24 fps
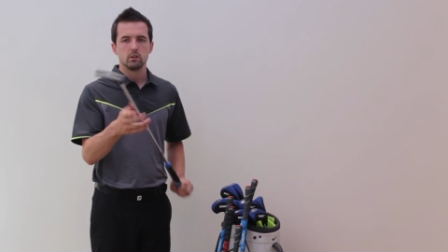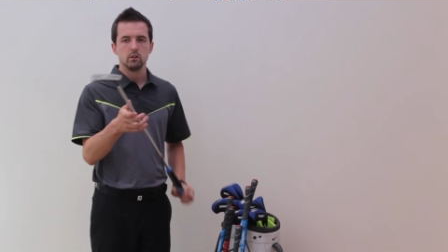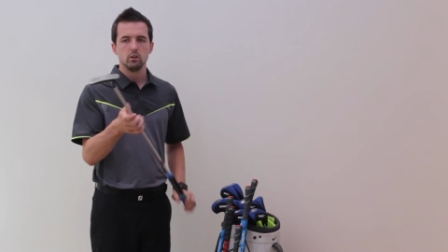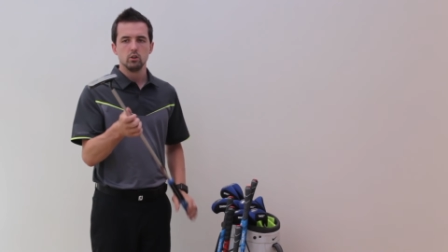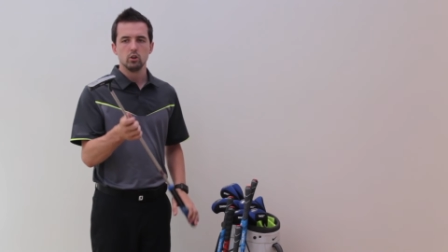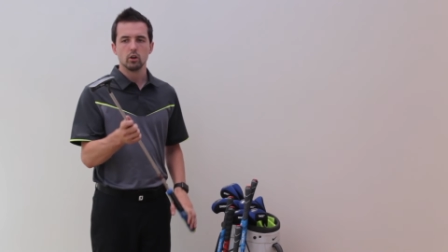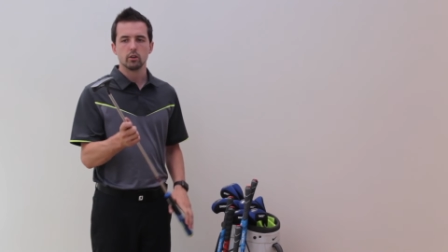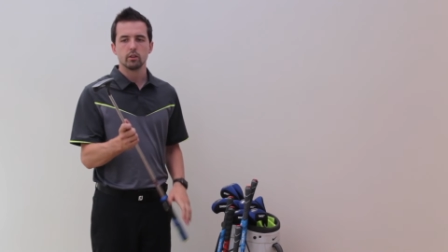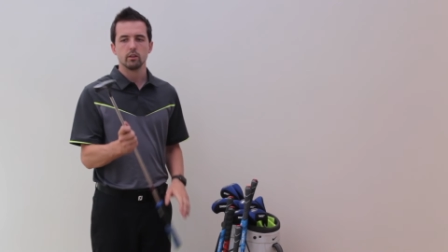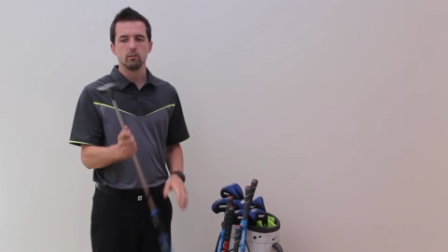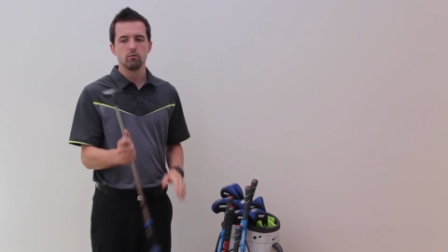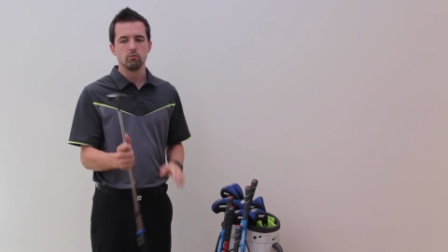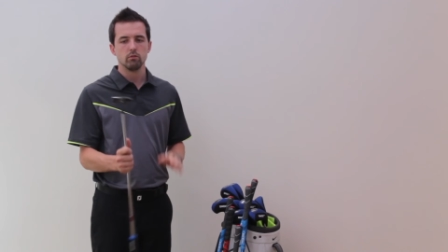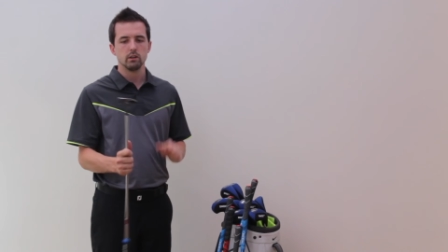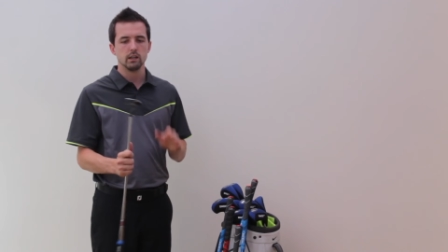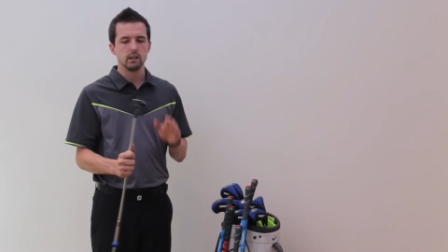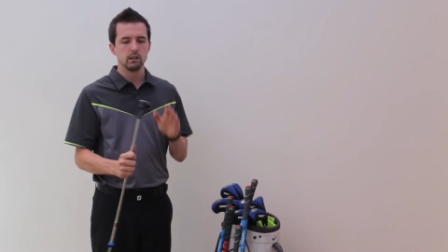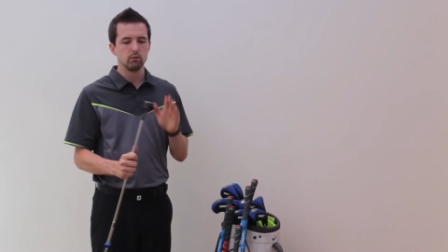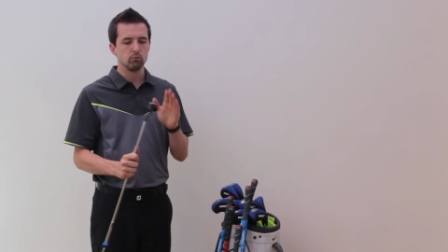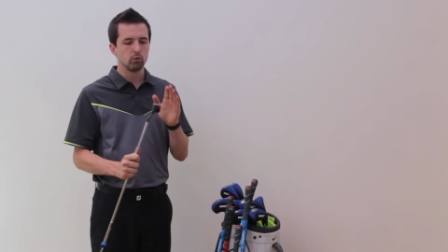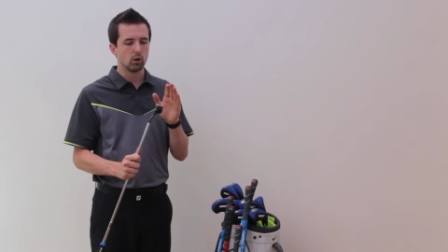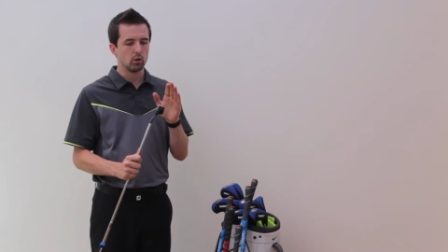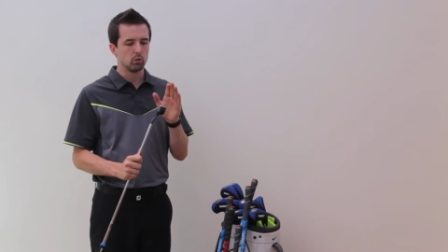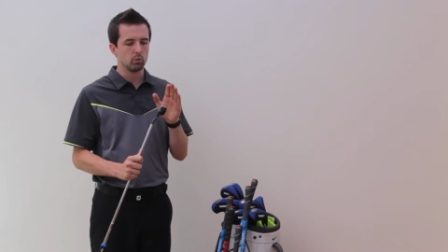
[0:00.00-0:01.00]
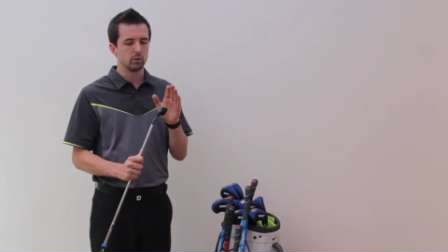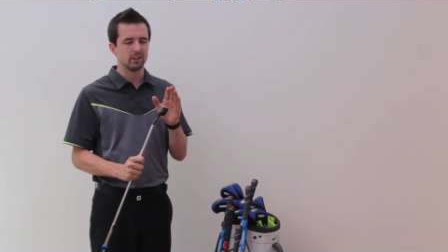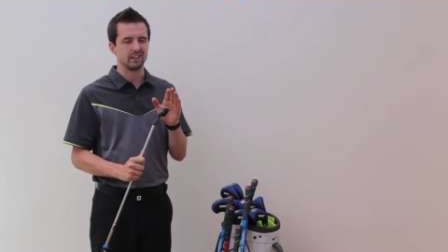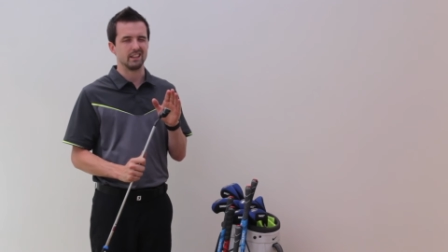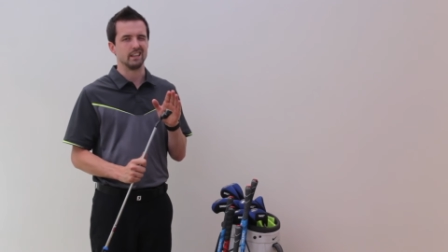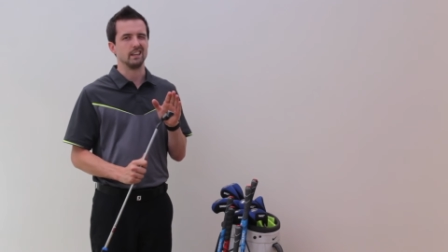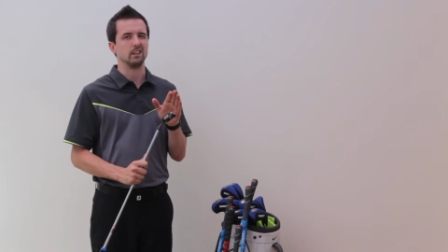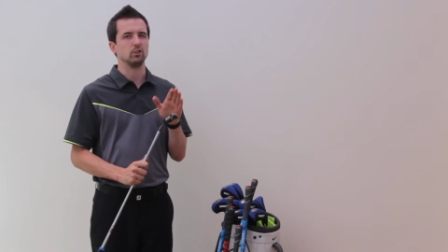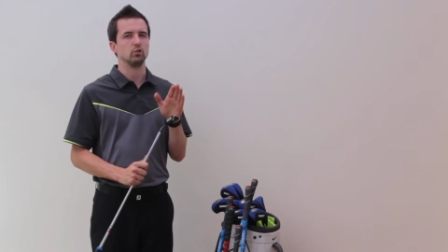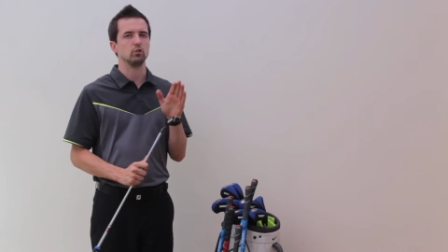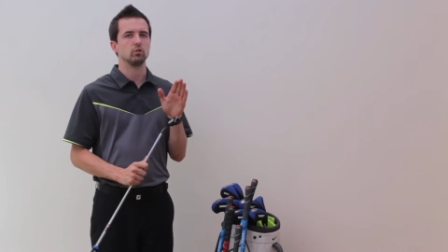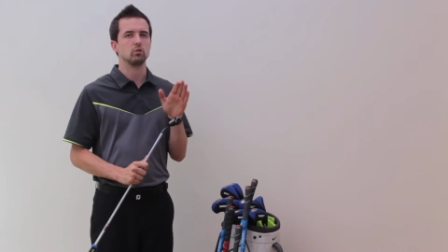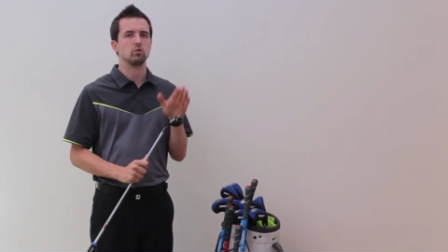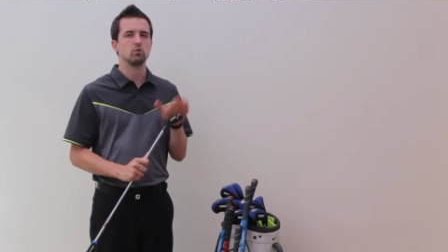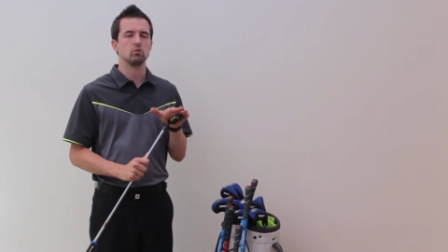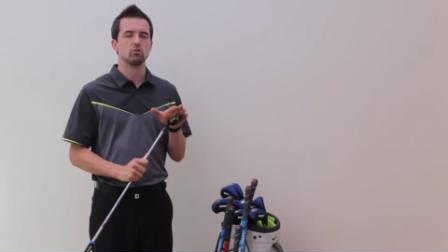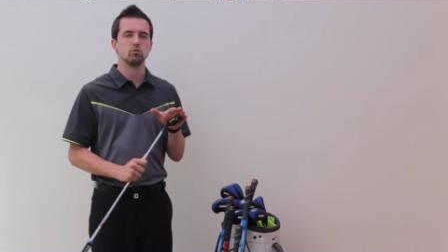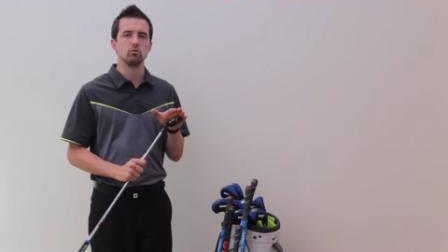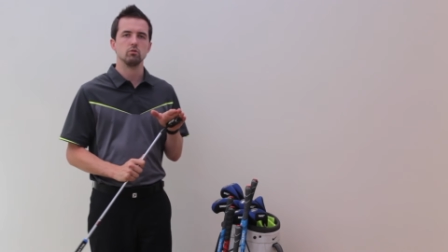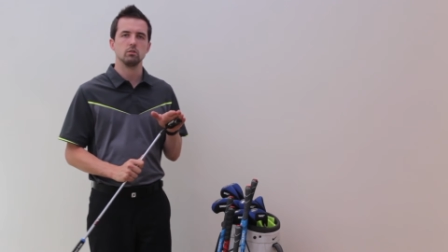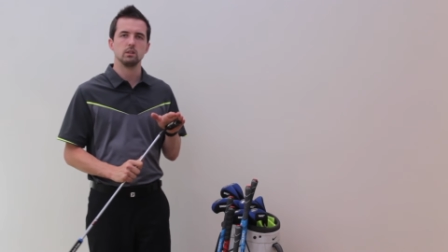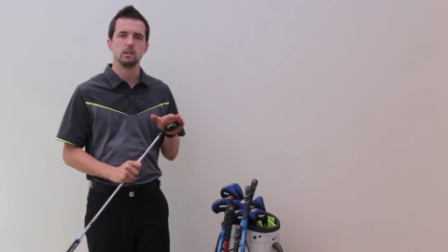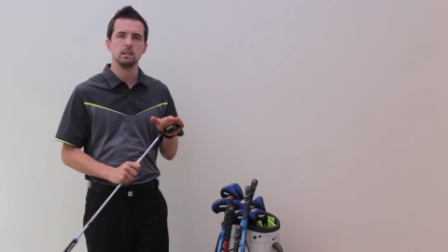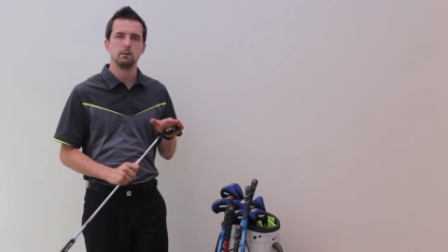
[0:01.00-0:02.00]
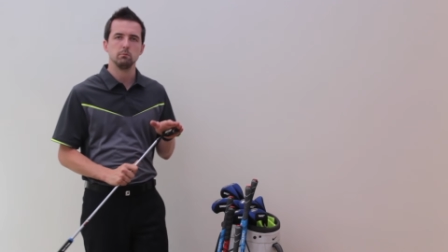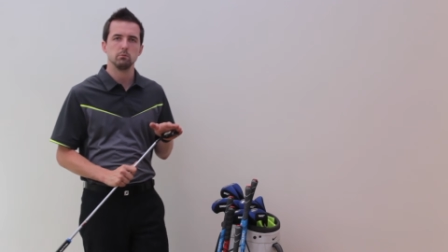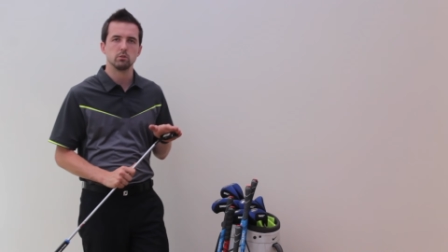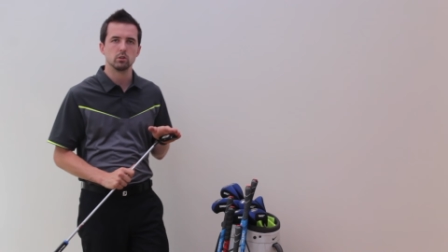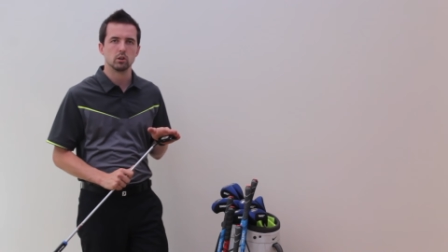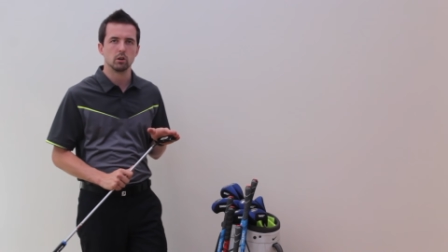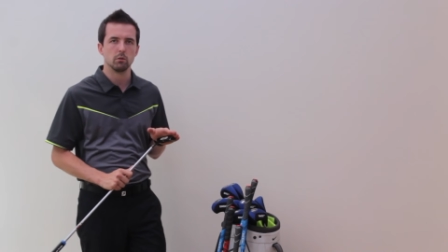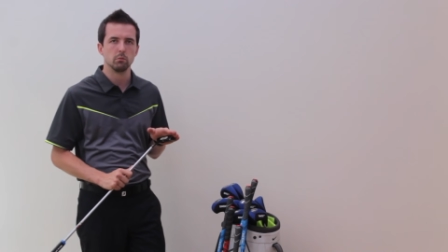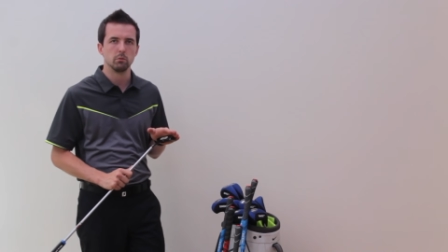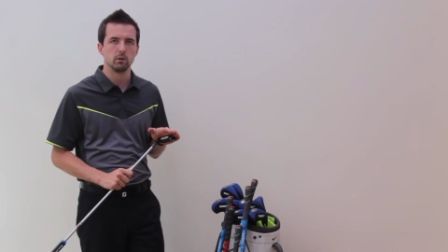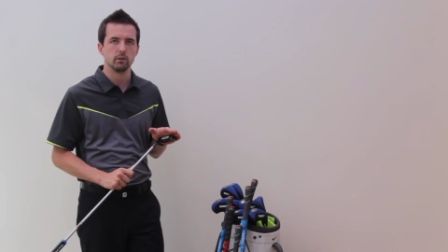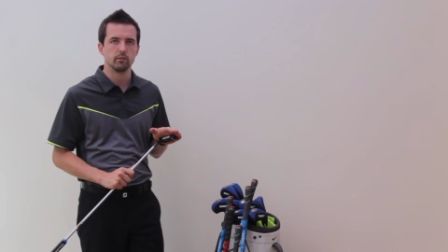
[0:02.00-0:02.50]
Nothing really wrong with it, it just doesn't seem to come